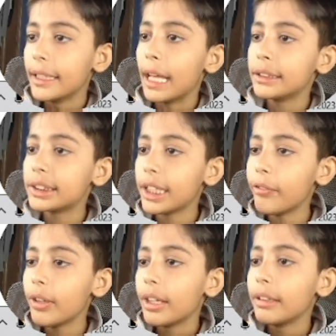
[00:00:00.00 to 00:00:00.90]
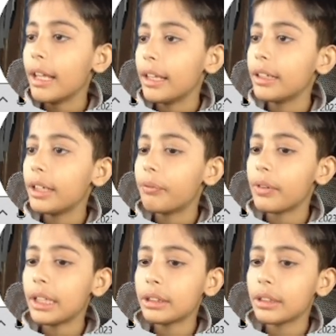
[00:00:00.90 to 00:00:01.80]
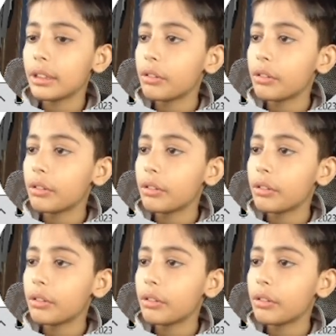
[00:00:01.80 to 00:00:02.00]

then save, then refresh.